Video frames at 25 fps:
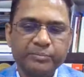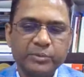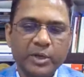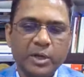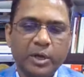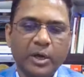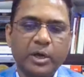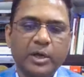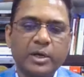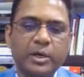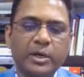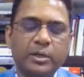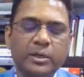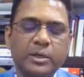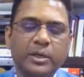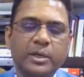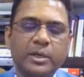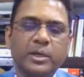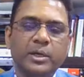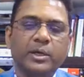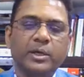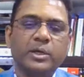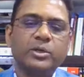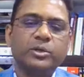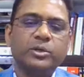And
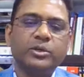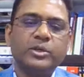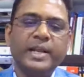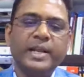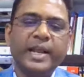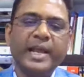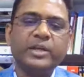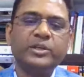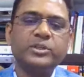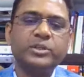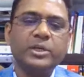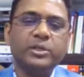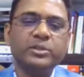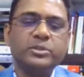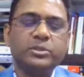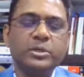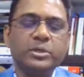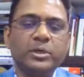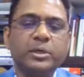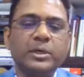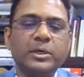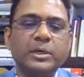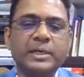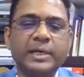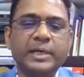next is the
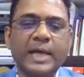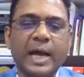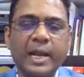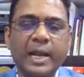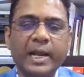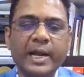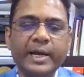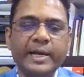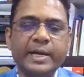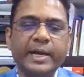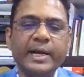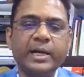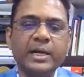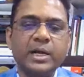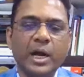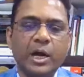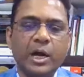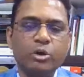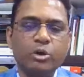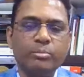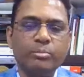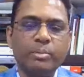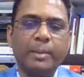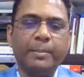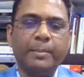dilated
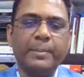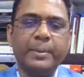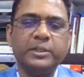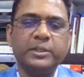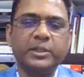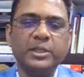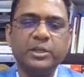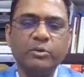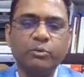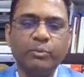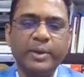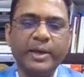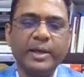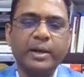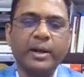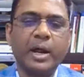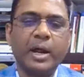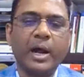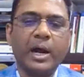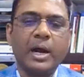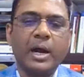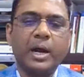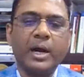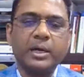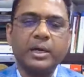cardiomyopathy, where
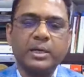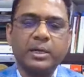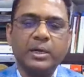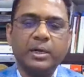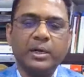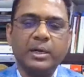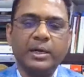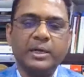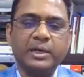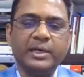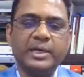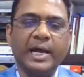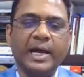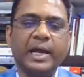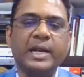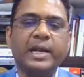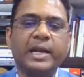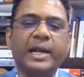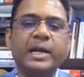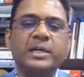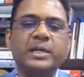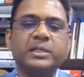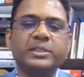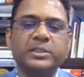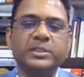heart
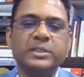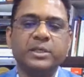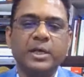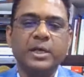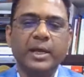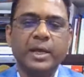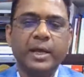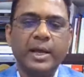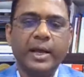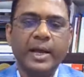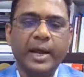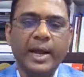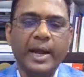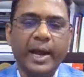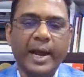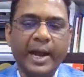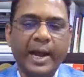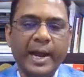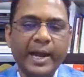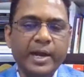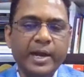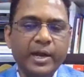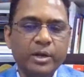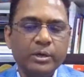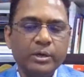dilates
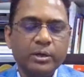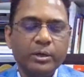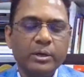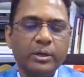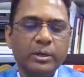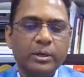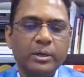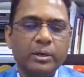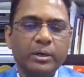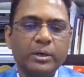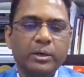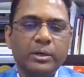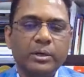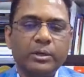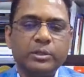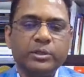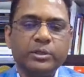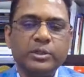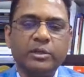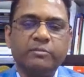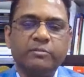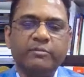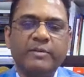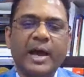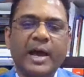and
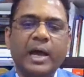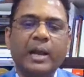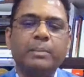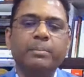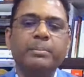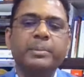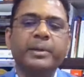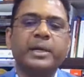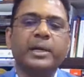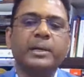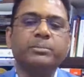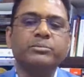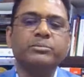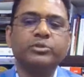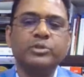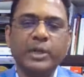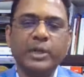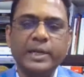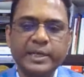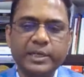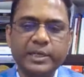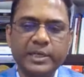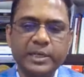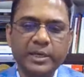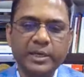the valve becomes
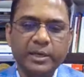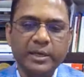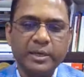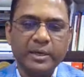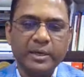leaky.